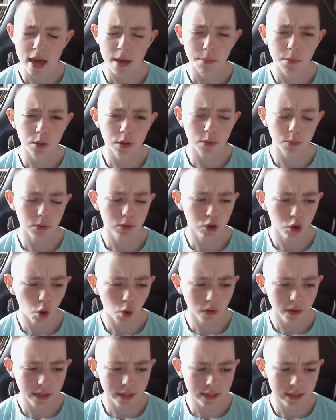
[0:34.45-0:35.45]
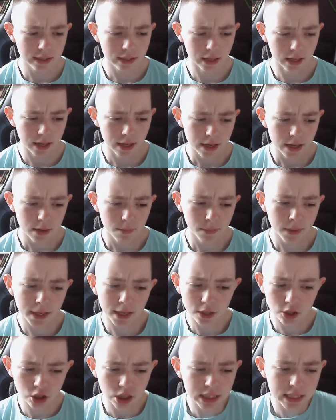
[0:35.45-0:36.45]
But the word talking is that
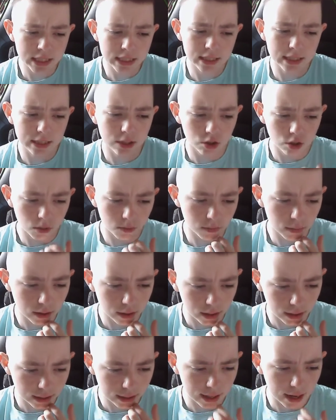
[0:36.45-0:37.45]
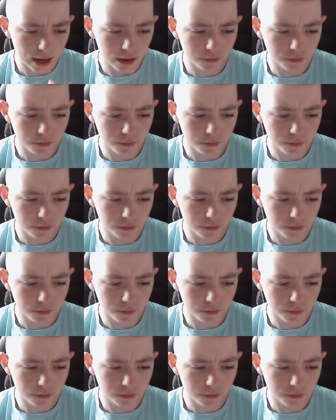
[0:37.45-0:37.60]
PSG have something like